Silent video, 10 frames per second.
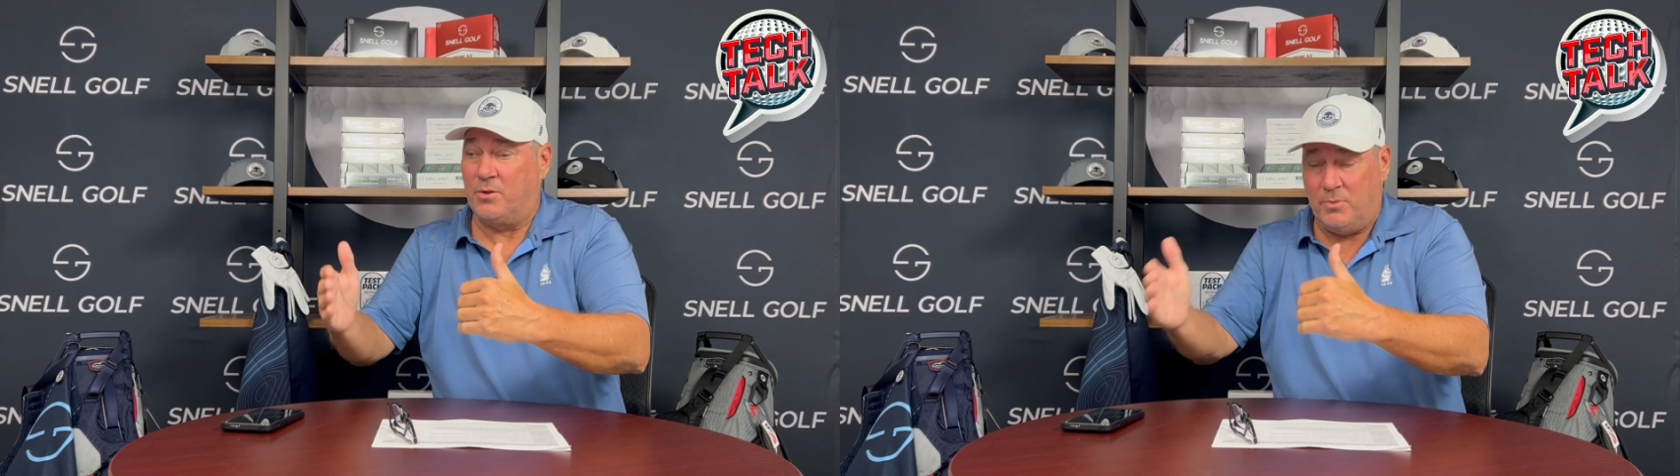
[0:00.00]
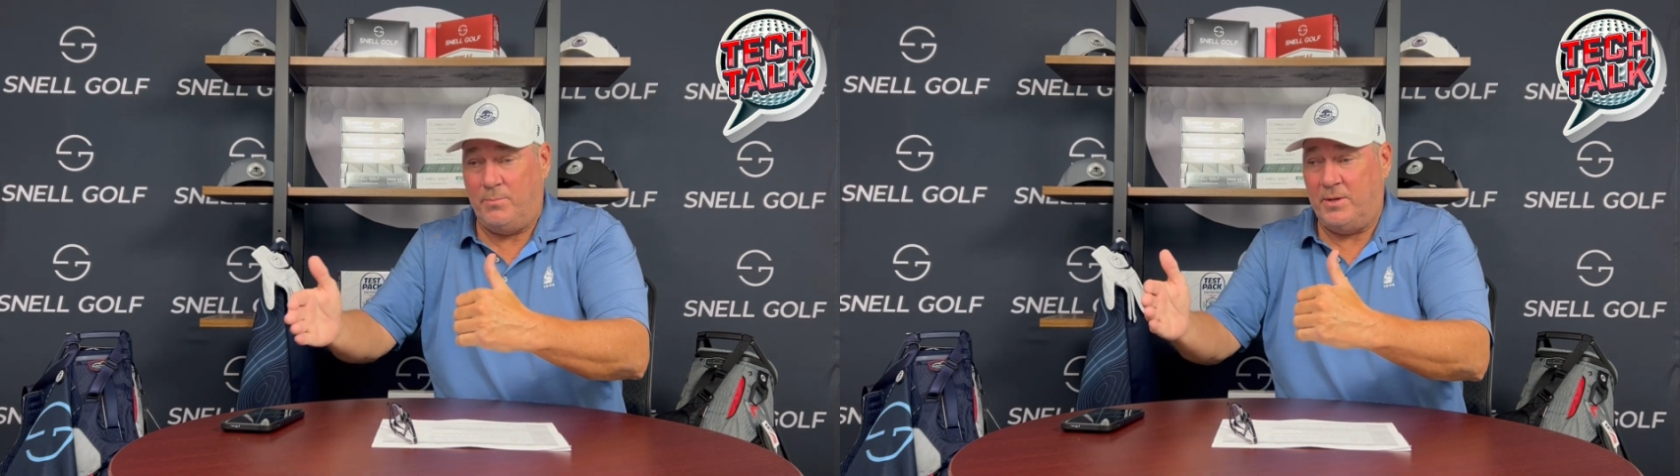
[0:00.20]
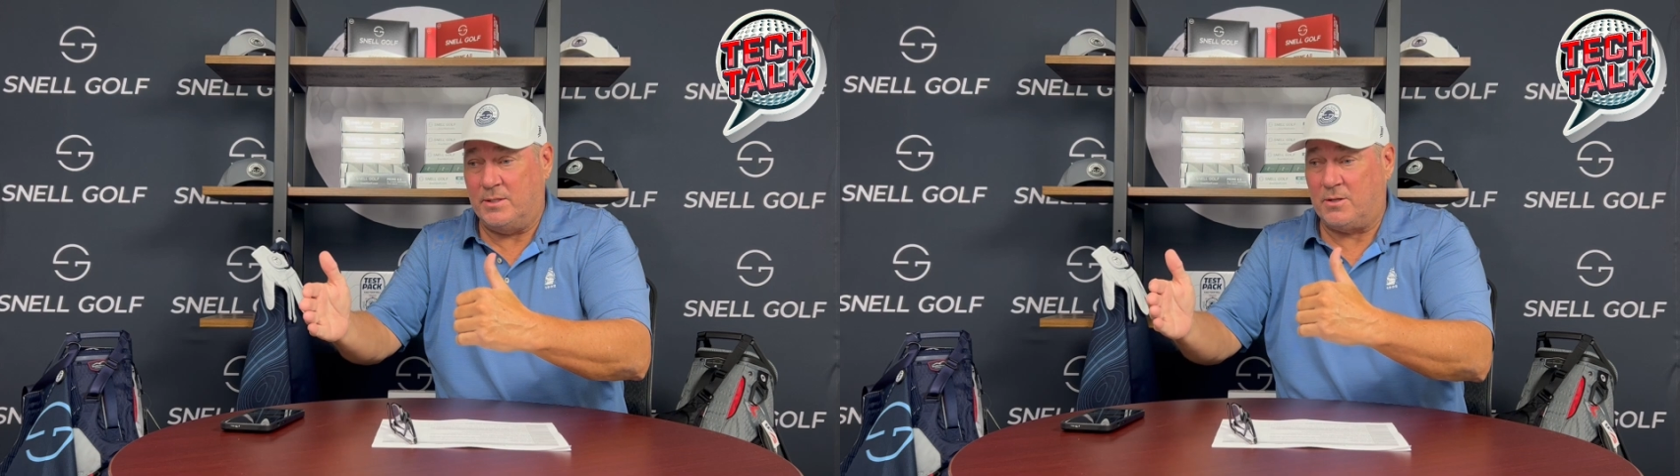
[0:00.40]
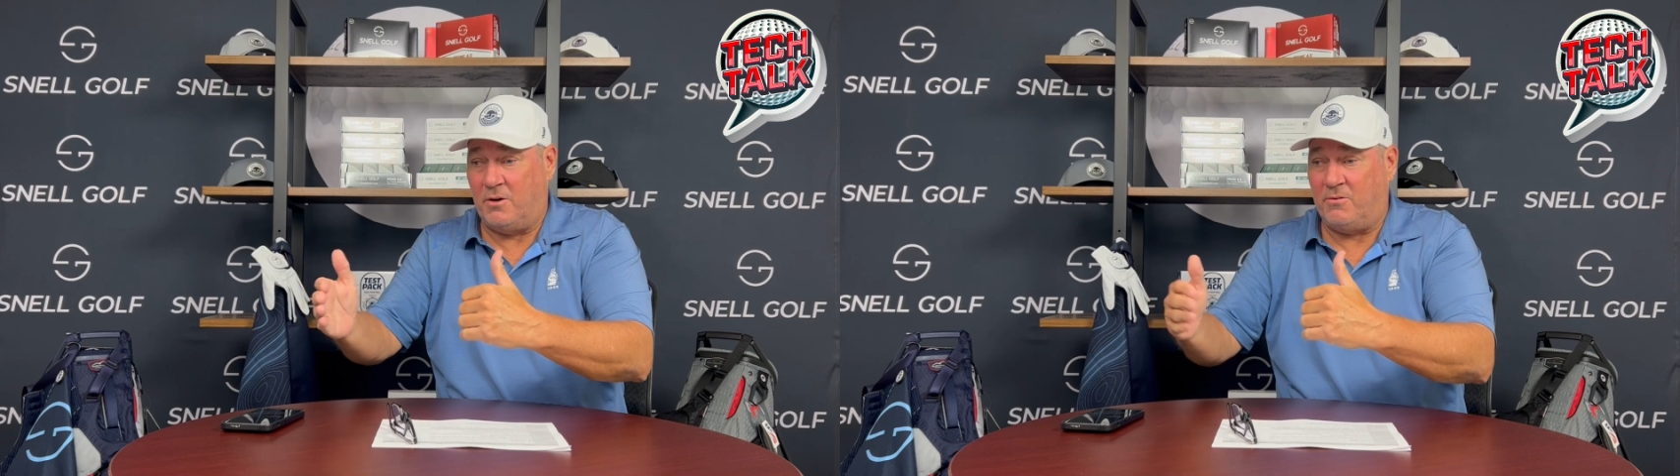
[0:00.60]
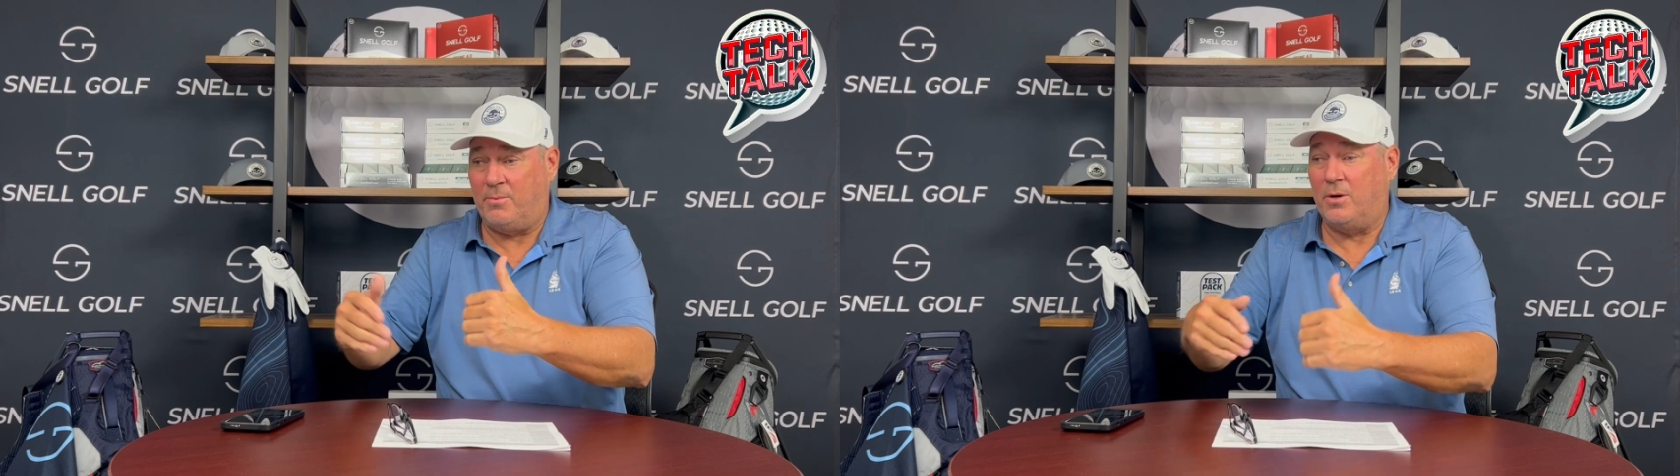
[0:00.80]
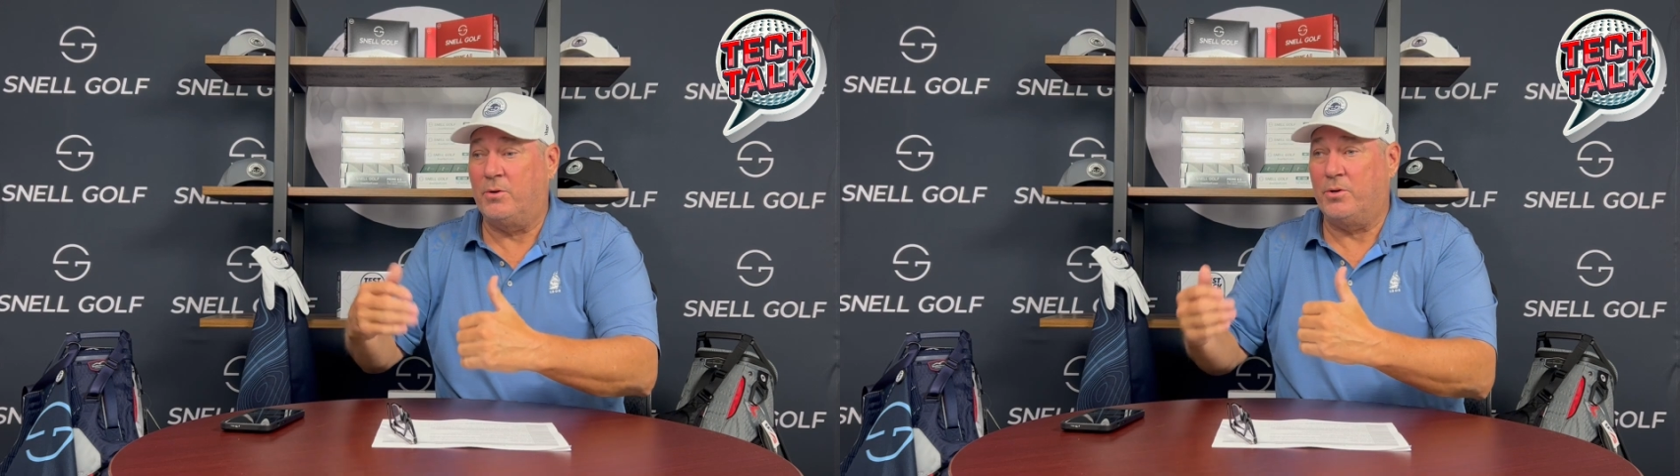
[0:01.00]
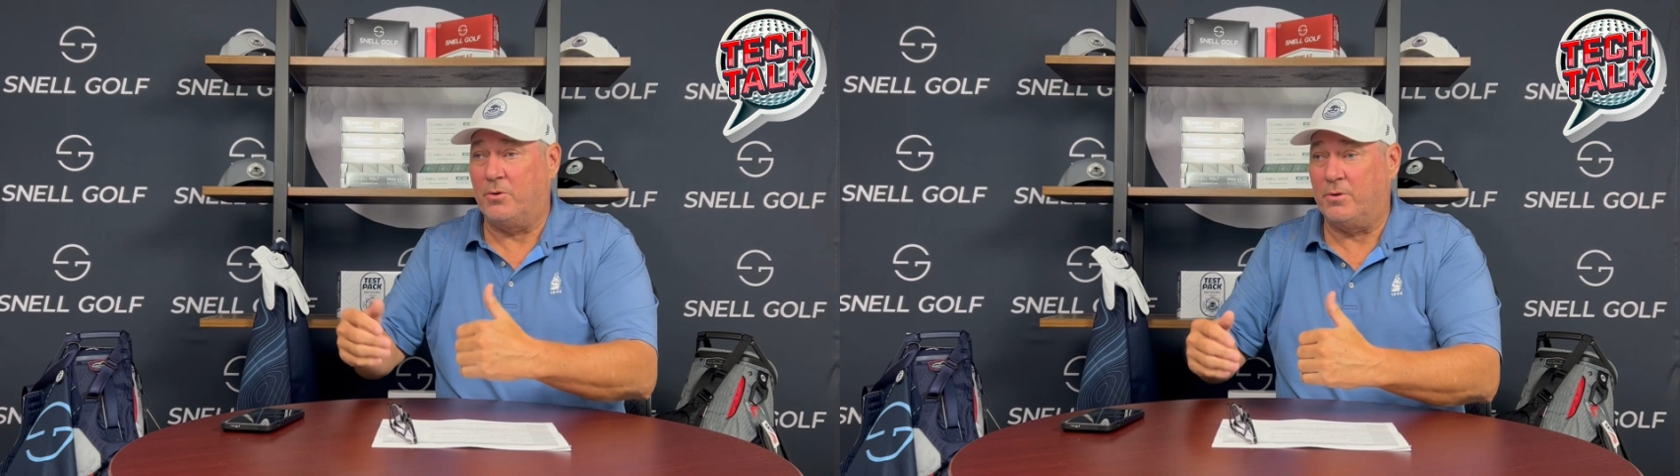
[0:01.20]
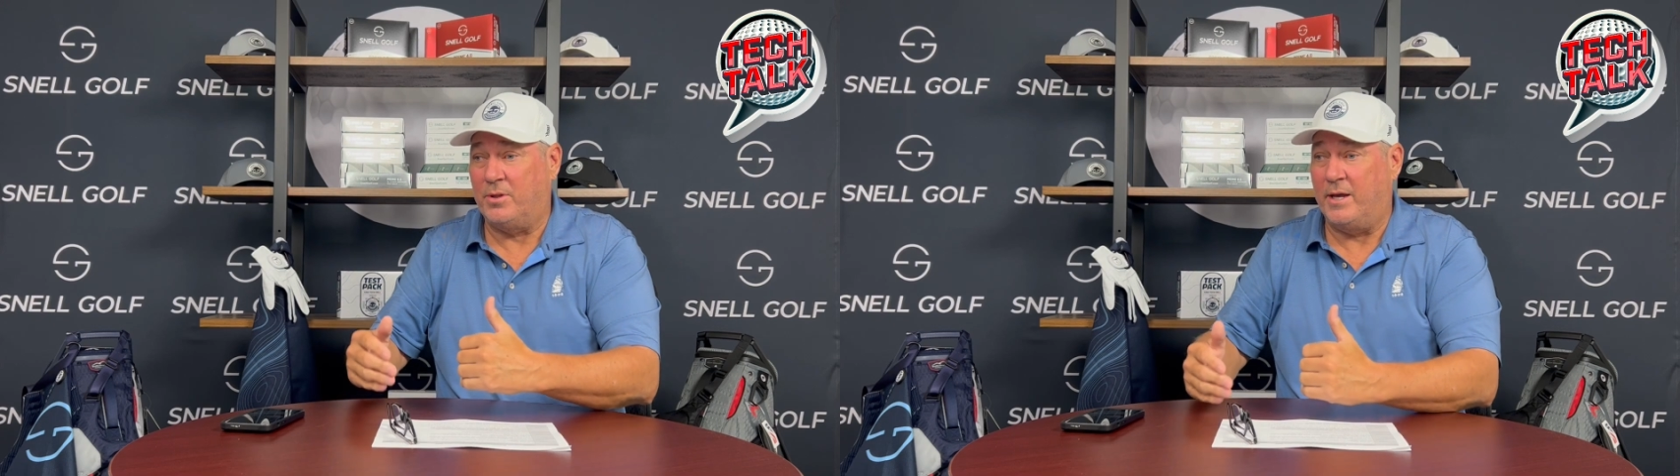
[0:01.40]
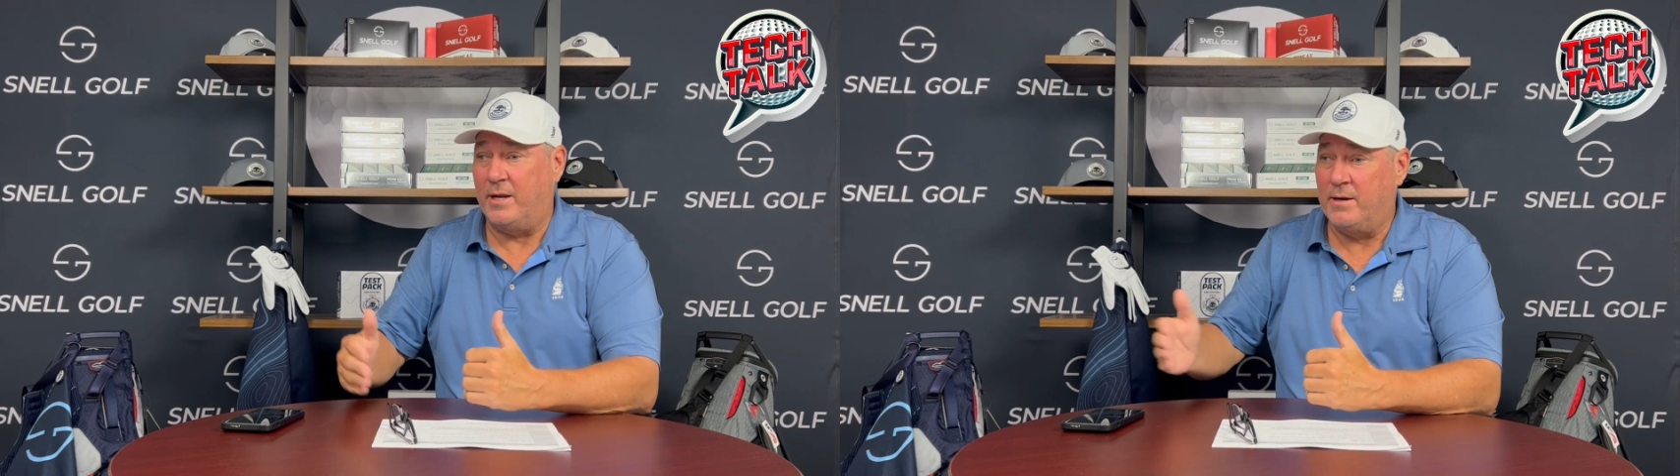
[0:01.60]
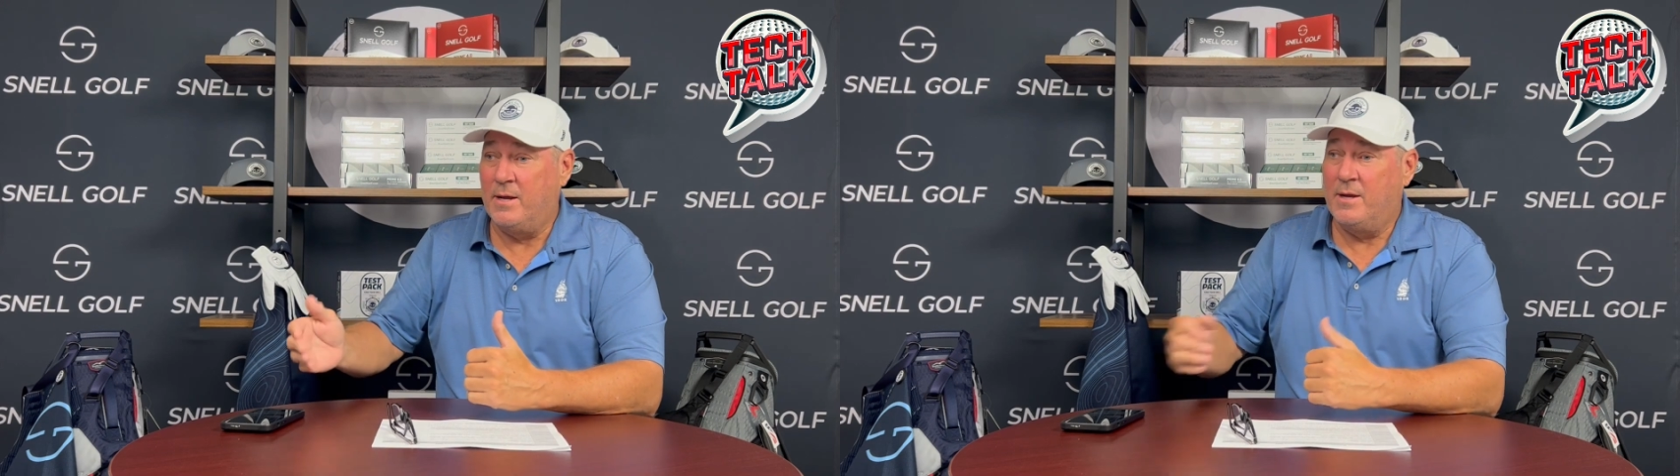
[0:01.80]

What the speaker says: 3-piece golf ball, urethane,